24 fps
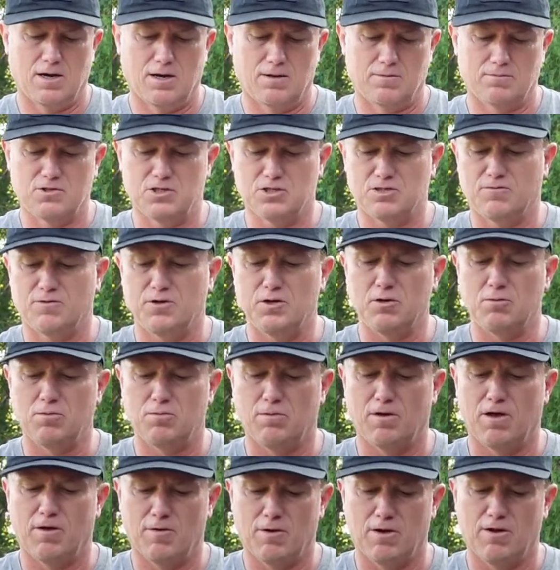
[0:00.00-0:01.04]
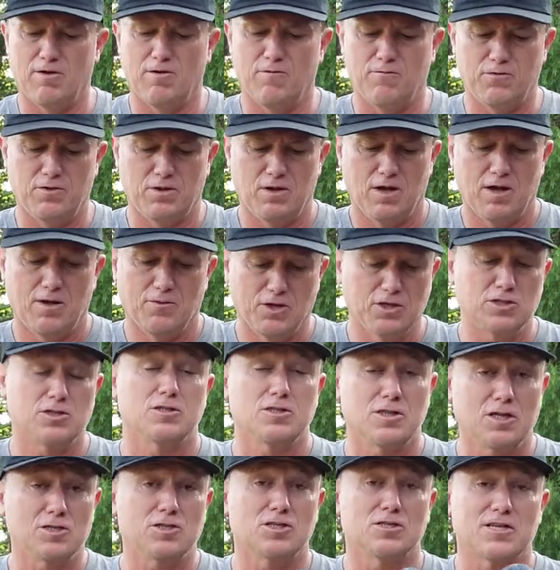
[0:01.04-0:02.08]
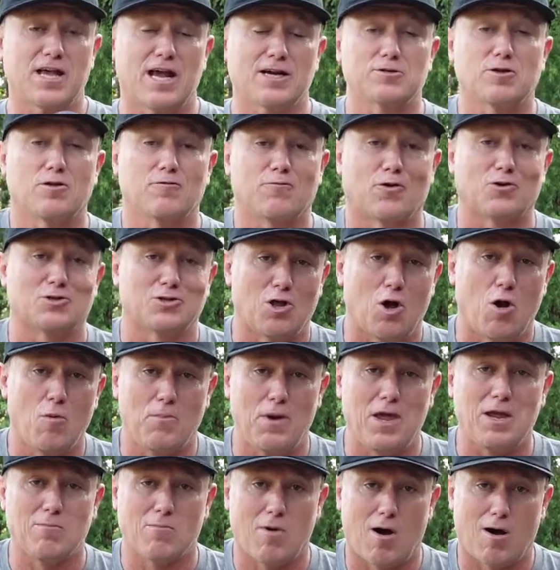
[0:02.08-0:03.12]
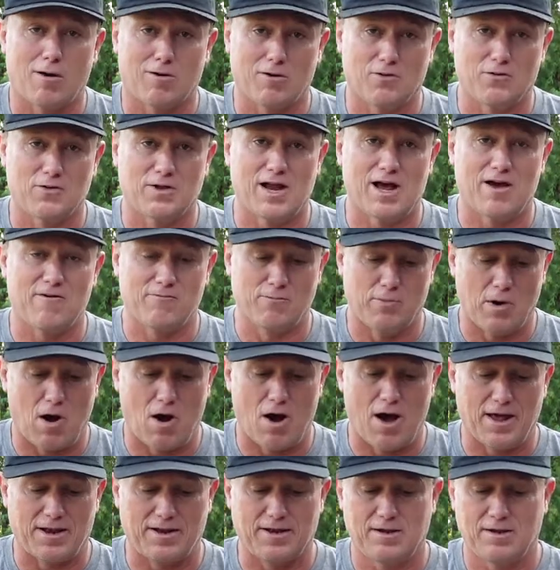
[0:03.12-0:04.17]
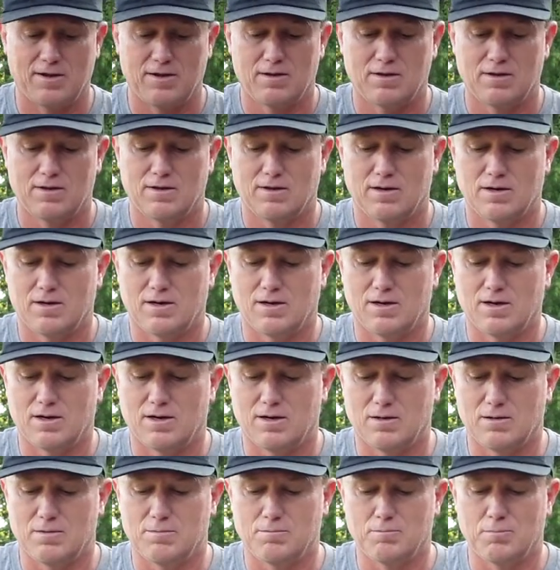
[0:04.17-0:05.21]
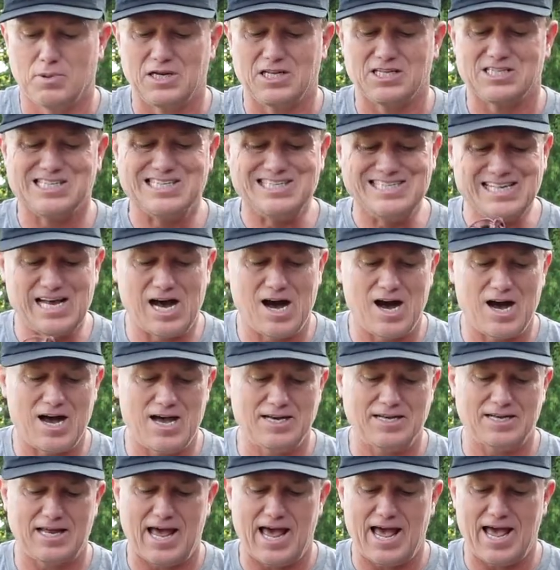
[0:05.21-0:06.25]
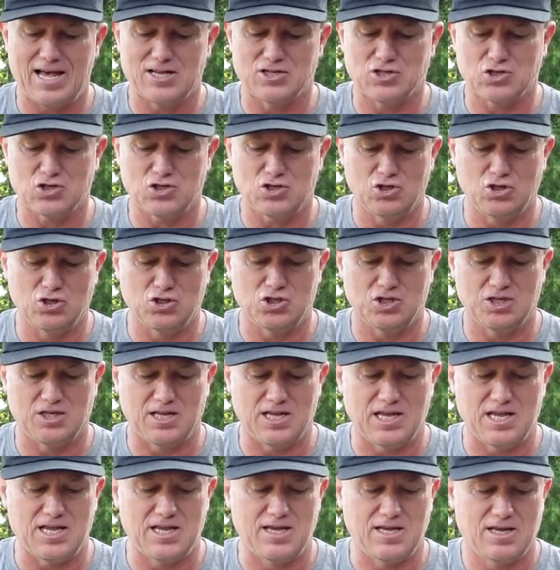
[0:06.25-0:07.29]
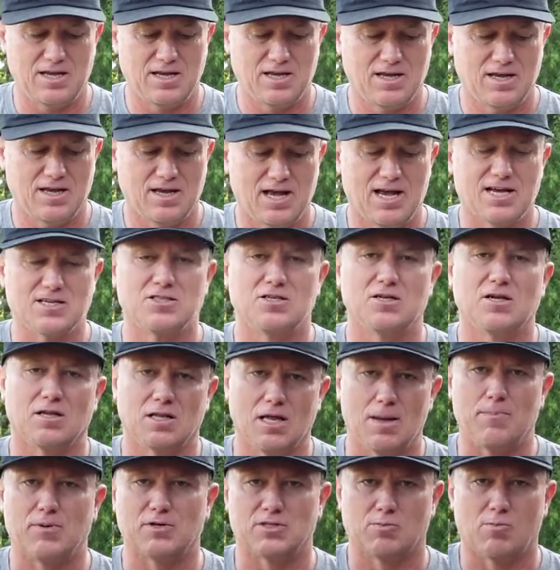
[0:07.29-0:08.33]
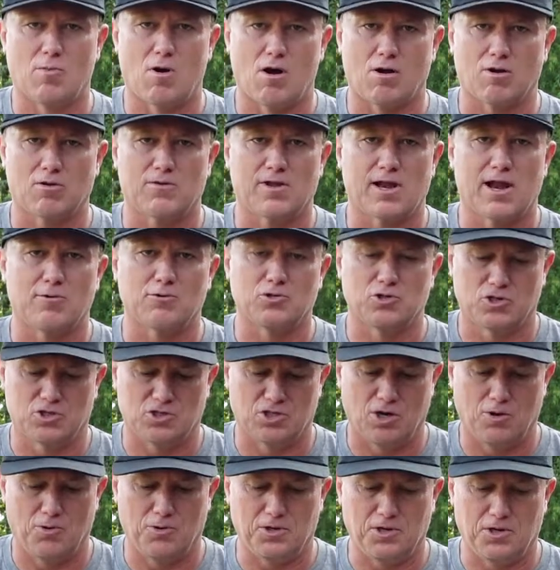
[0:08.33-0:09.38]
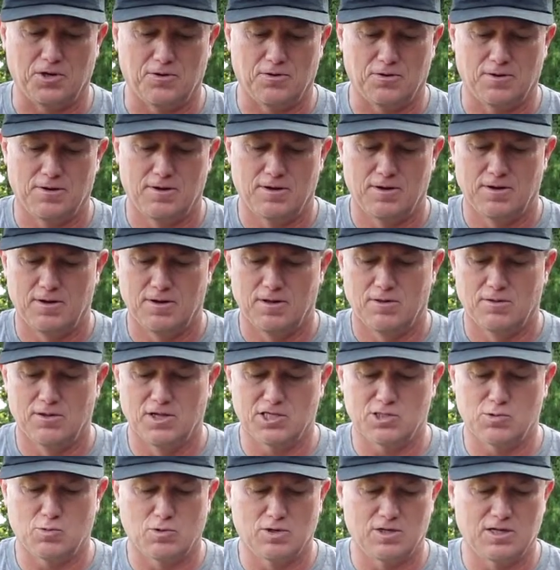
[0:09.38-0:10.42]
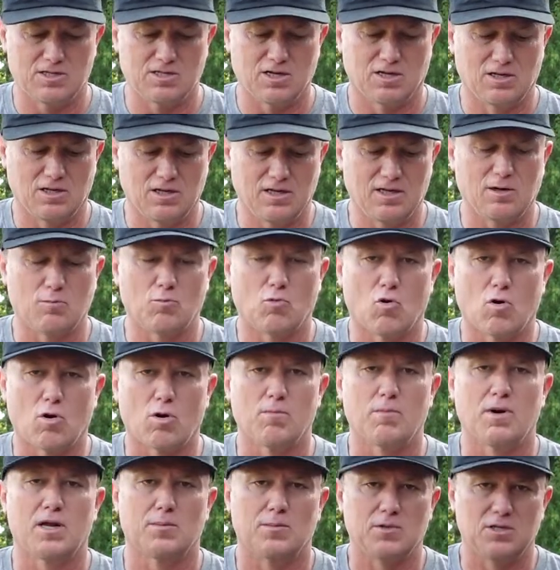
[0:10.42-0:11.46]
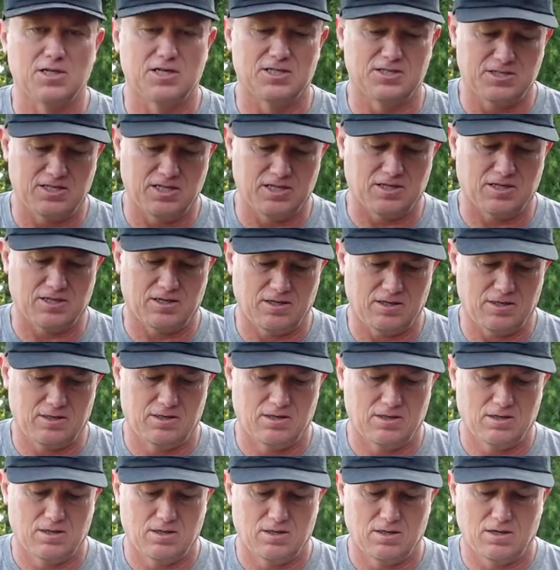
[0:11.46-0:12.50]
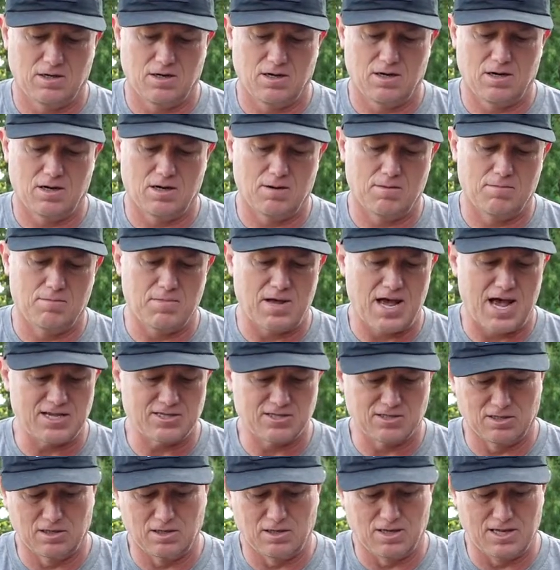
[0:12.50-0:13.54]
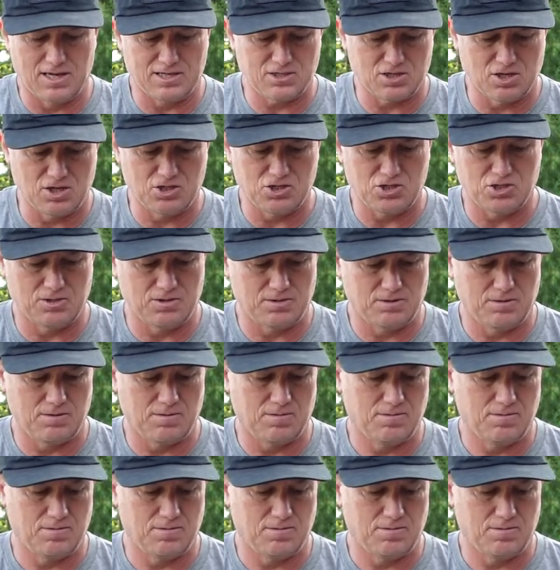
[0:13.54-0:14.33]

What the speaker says: Just a few. This is actually the first Lone Peak model that I bought, but it's not as cushiony as the Olympus model that I was just showing you. This one is a little more minimalistic, has a little less cushion.